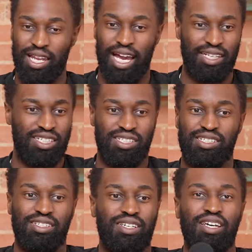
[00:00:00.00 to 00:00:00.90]
like
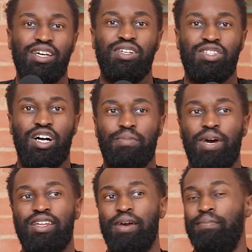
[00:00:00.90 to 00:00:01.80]
just talk
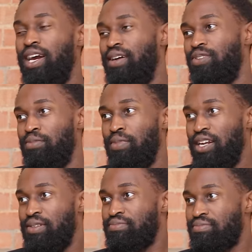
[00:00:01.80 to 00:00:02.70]
about that man for a minute.